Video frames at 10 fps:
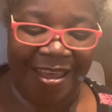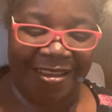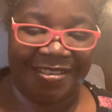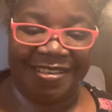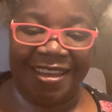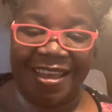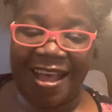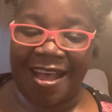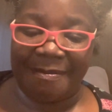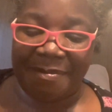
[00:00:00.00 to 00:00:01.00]
She
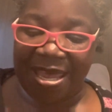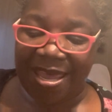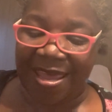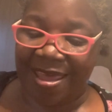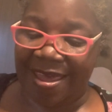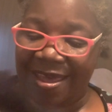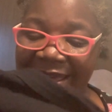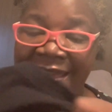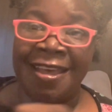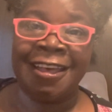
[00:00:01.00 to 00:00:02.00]
got me
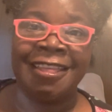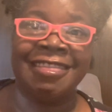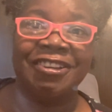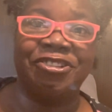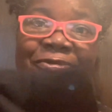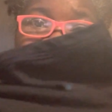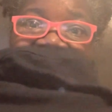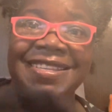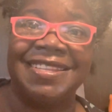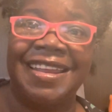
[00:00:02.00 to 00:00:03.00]
the
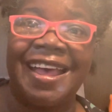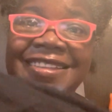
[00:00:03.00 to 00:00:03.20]
dress that I